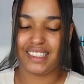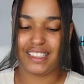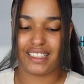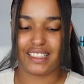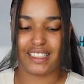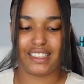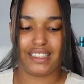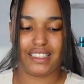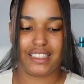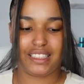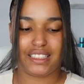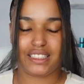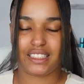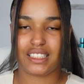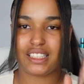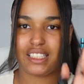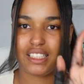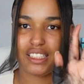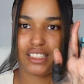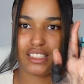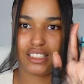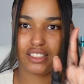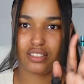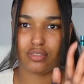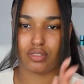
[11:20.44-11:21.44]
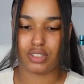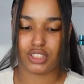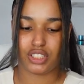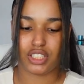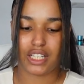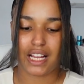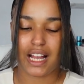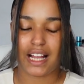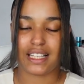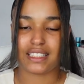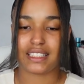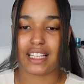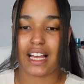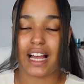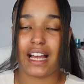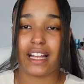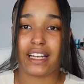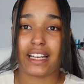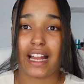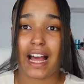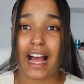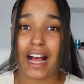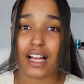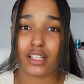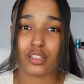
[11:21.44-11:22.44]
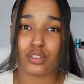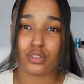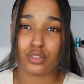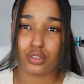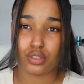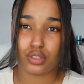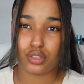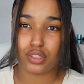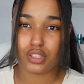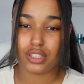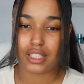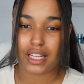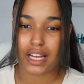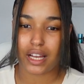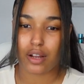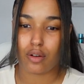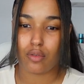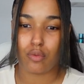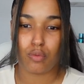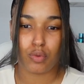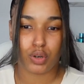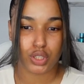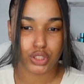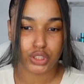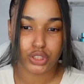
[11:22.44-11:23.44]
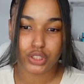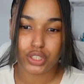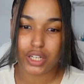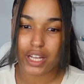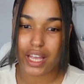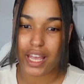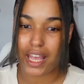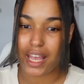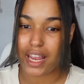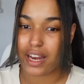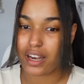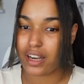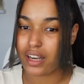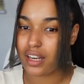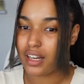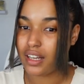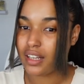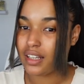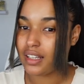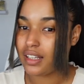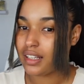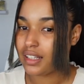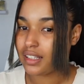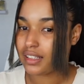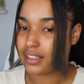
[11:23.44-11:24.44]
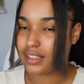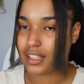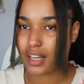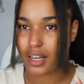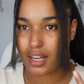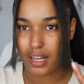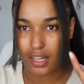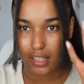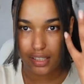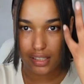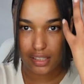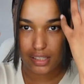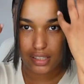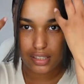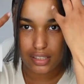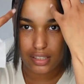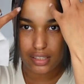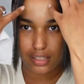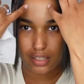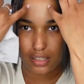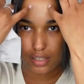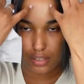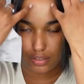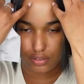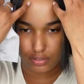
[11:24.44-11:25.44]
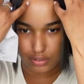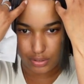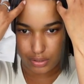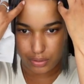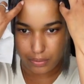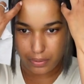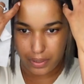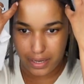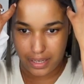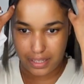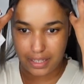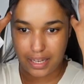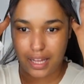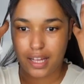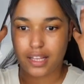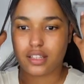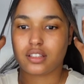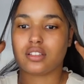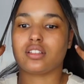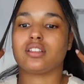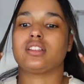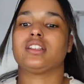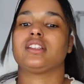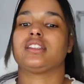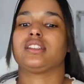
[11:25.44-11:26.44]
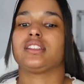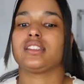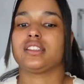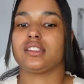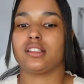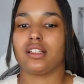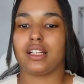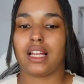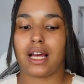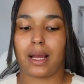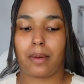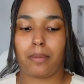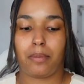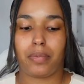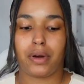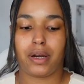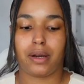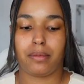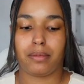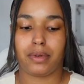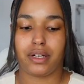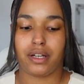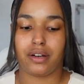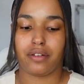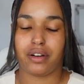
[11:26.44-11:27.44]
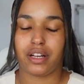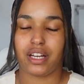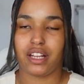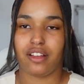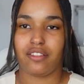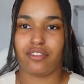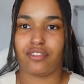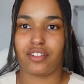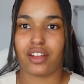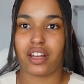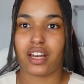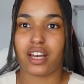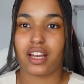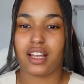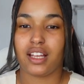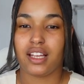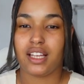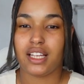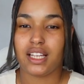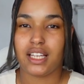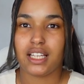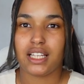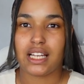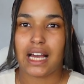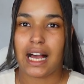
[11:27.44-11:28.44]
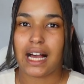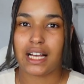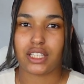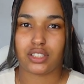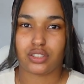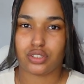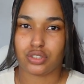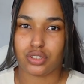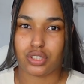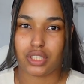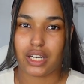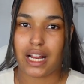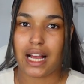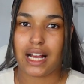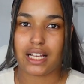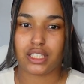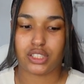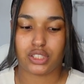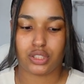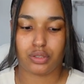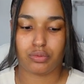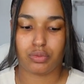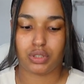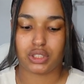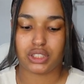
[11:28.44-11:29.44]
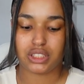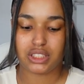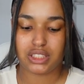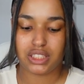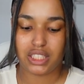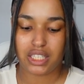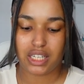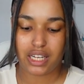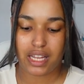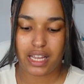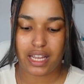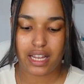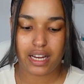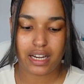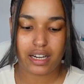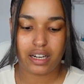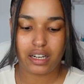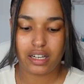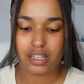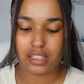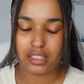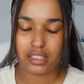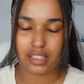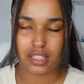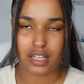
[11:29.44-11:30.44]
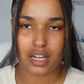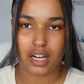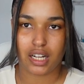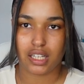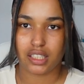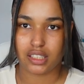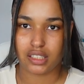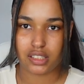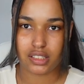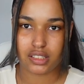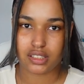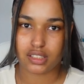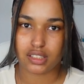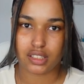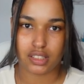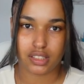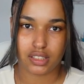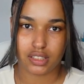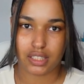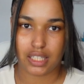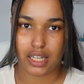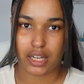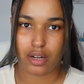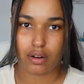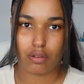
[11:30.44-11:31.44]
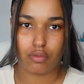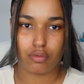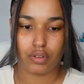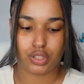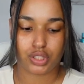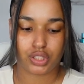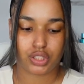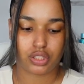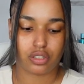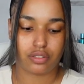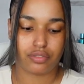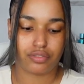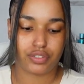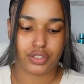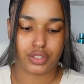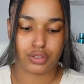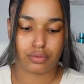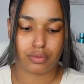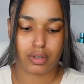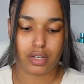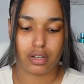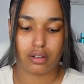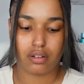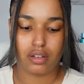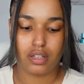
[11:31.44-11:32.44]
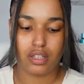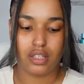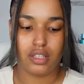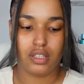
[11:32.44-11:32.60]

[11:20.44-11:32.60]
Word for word: You can literally just wash your hands and as soon you like wash your hair, the color goes away like so this is not like permanent or anything. As soon as you wash your hair, the color is gonna like wash off as well.